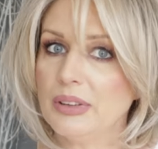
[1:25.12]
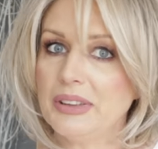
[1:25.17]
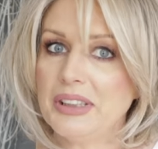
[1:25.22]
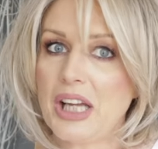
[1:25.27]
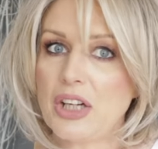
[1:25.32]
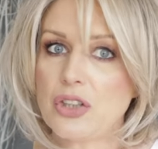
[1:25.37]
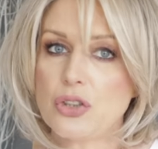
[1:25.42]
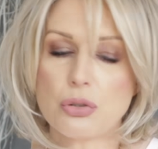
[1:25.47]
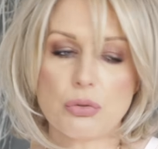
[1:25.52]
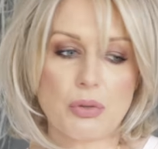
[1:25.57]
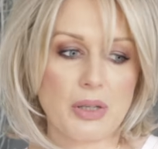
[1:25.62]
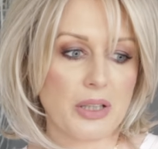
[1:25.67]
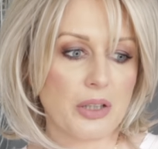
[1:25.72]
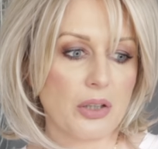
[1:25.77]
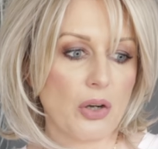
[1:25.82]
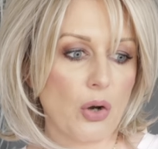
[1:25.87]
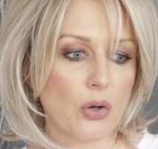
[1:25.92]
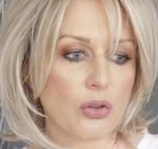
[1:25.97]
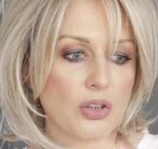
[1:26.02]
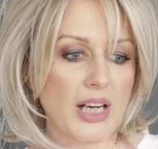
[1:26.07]
natural
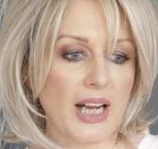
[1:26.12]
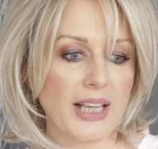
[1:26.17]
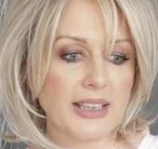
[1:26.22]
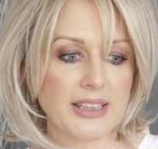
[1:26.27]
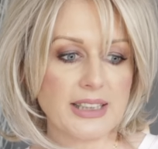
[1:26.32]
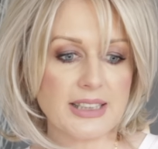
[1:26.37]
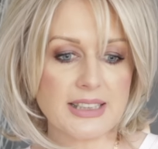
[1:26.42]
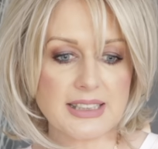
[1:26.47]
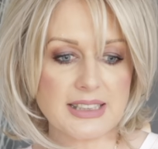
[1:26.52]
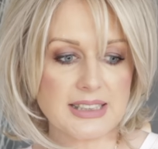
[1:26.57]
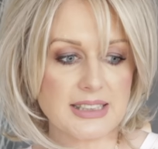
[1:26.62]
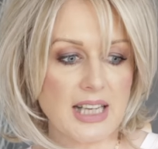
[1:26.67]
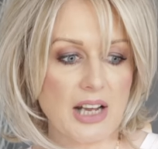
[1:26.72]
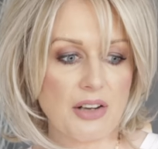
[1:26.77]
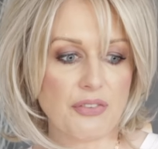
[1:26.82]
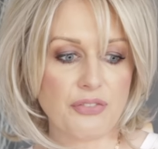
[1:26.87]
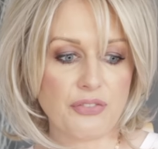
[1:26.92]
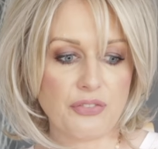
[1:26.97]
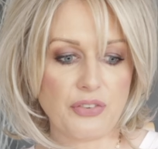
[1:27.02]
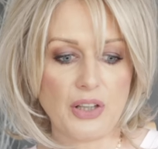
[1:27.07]
and organic stuff